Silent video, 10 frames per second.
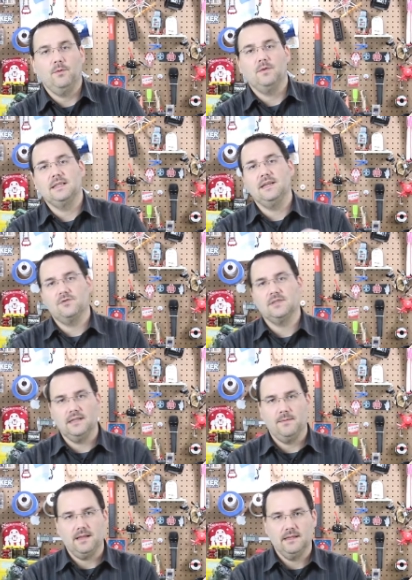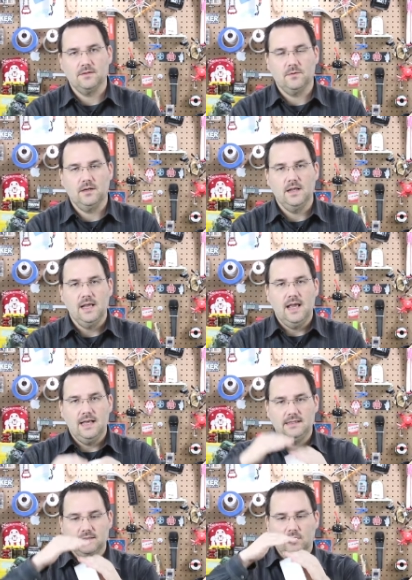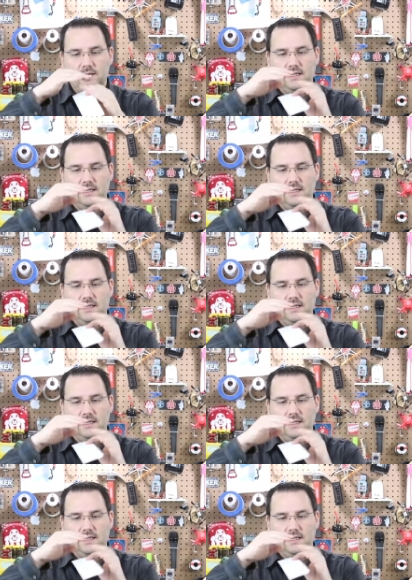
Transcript: but what's interesting about this one is it's only